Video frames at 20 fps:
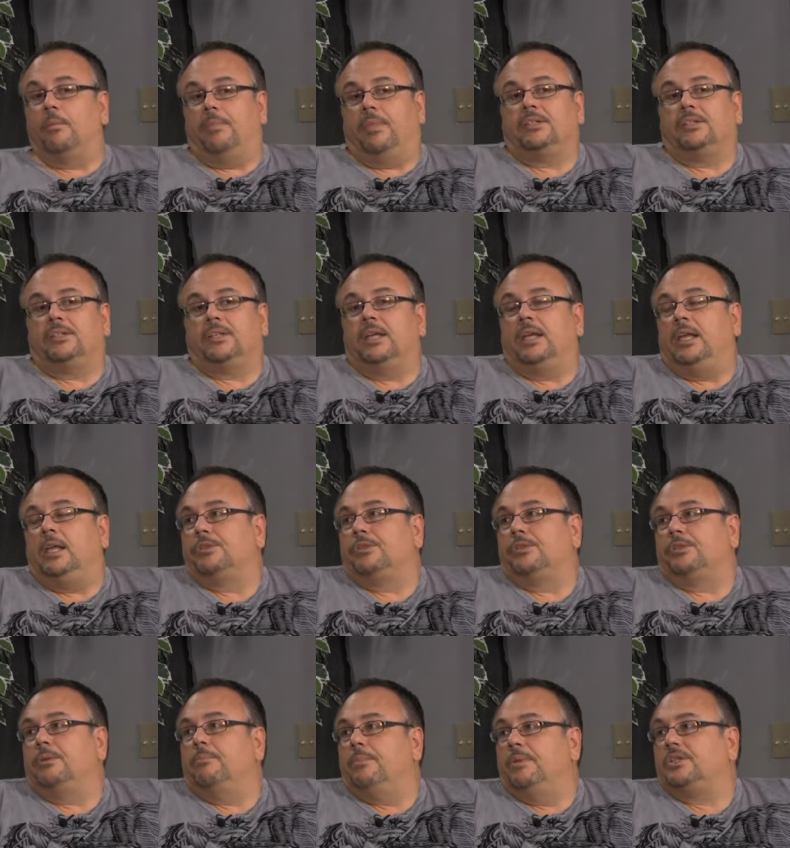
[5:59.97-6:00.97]
for him, they said he
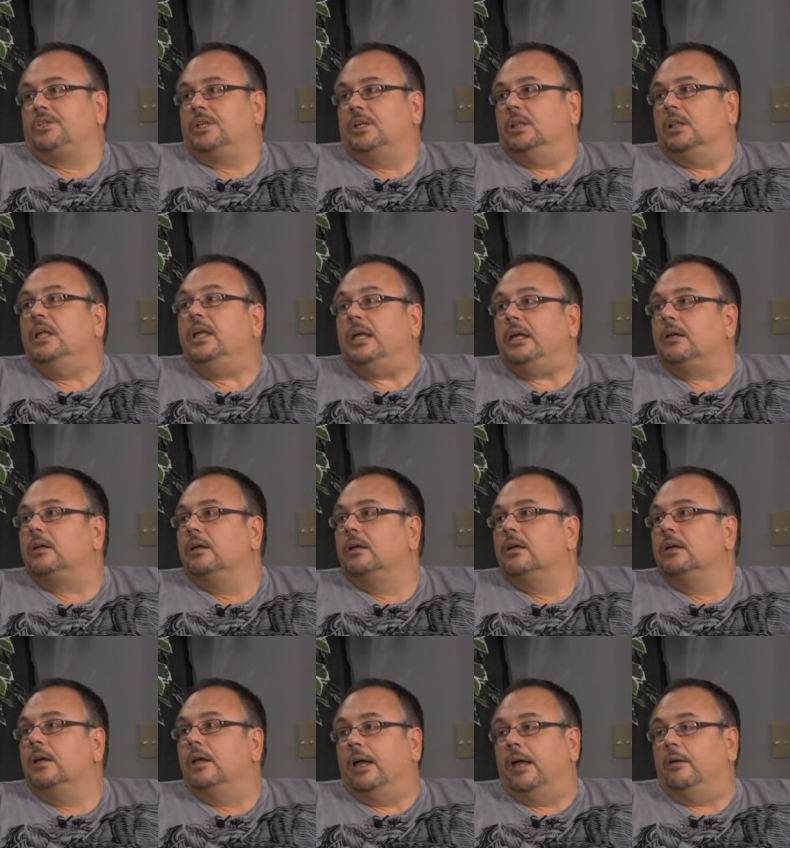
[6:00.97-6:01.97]
was the missing link.
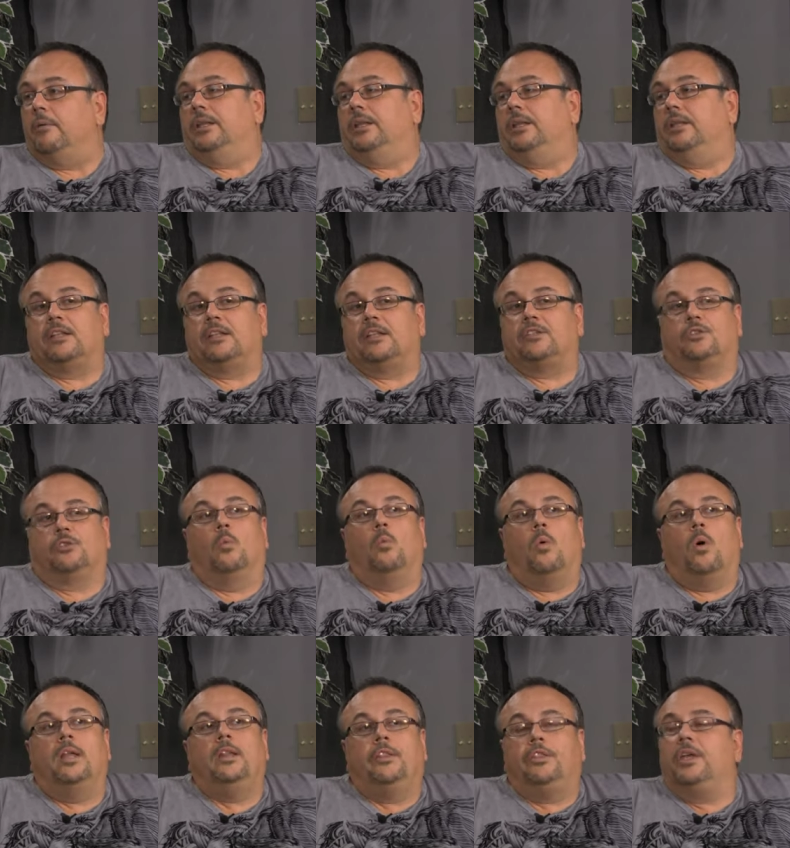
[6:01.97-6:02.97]
I mean, that's the
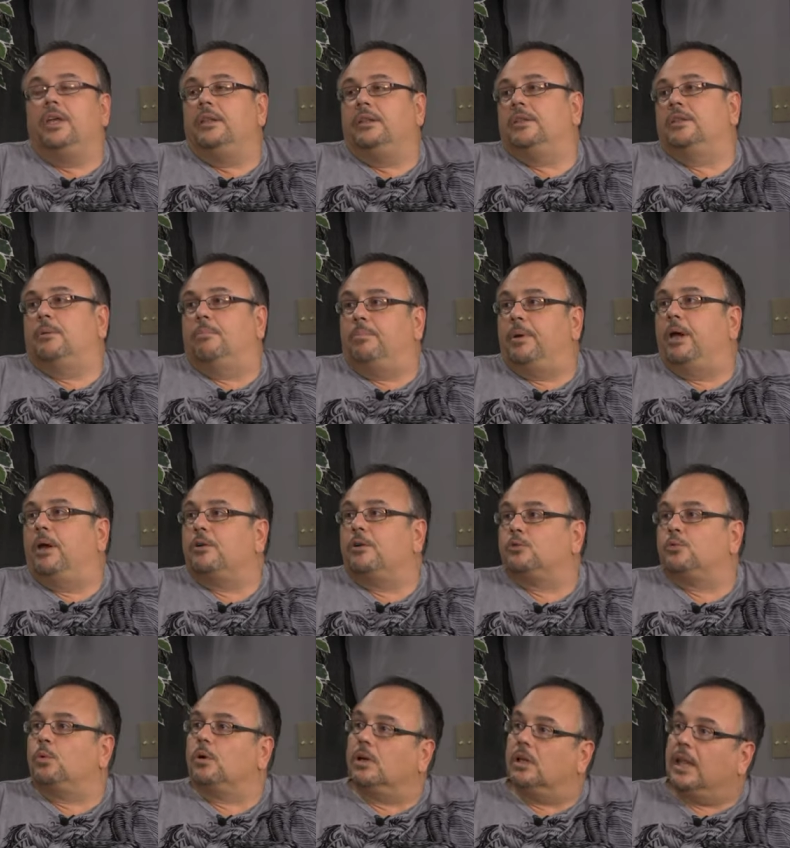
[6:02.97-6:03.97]
one thing that the
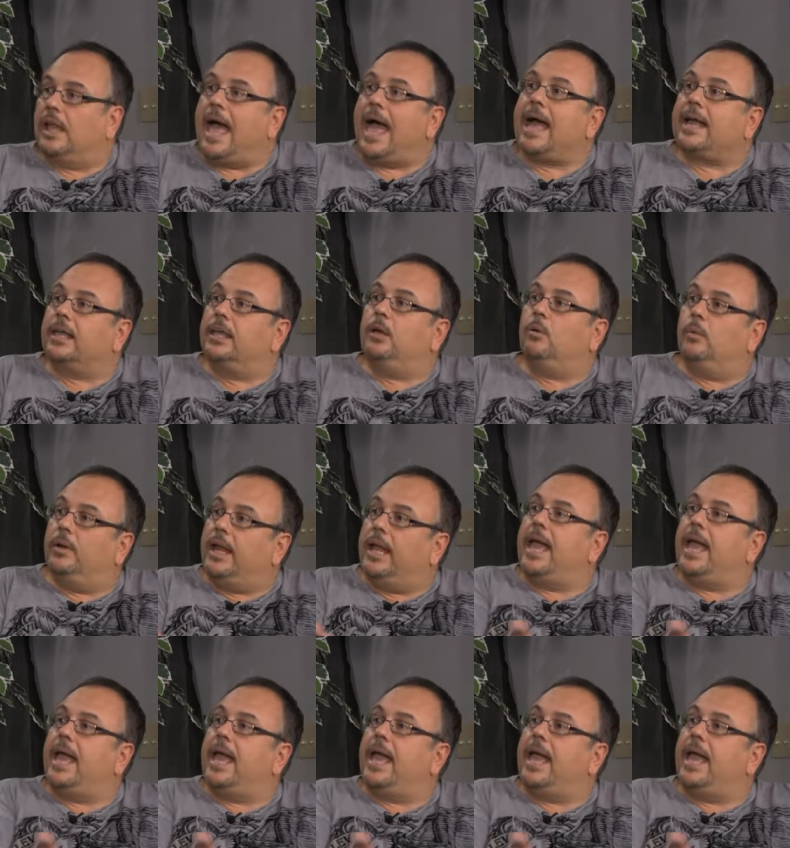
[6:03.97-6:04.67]
Bears were lacking